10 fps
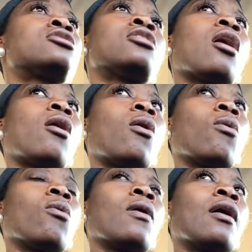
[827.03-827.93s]

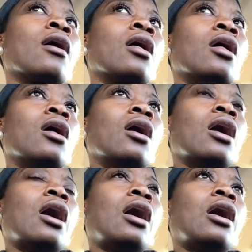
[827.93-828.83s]
So,
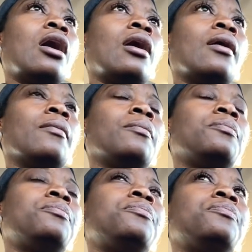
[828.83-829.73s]
um,
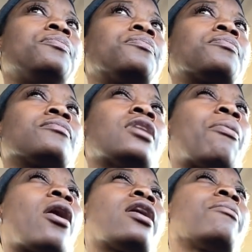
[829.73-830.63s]
a
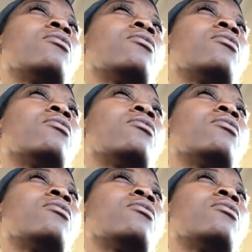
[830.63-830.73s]
part of